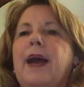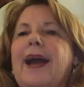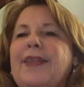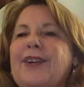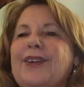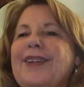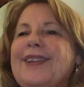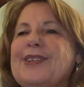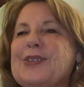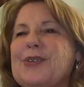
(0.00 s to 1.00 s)
Hi there,
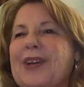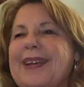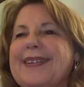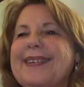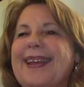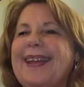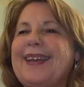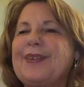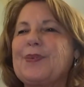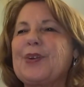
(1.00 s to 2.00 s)
this is Grace,
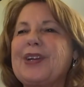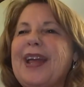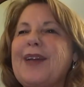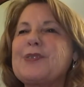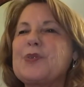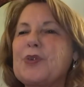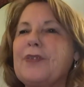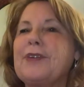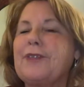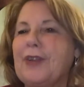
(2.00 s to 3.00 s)
and we're going to have some
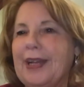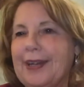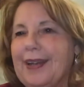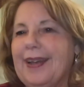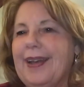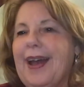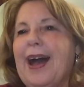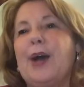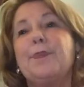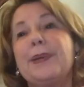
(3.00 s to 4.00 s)
trivia fun.
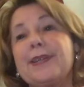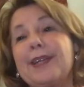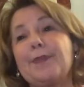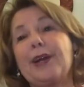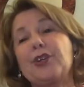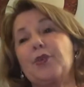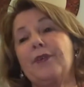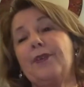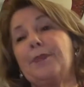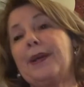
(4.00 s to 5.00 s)
I'm missing my
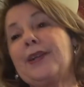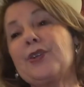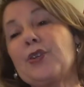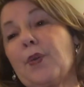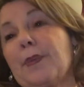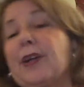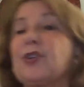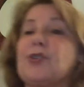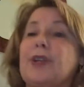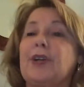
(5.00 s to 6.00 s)
trivia buddies so
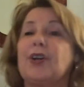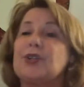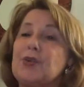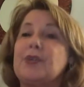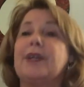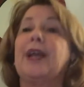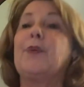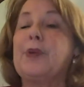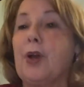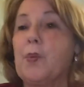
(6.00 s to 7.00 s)
much that on Tuesday night
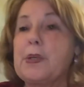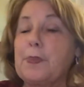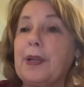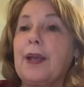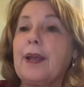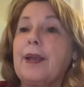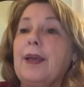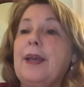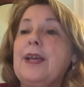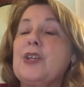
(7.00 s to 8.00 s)
we'd always play,
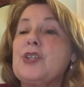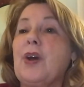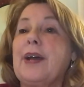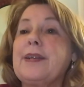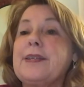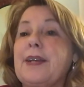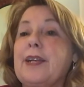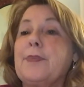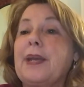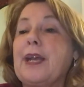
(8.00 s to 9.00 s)
so I decided
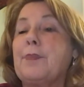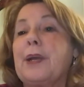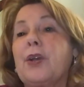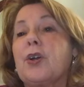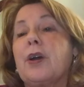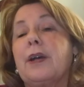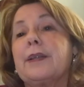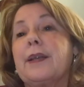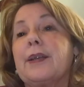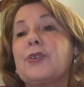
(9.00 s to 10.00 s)
to make up my own
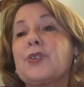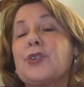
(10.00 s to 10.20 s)
contest.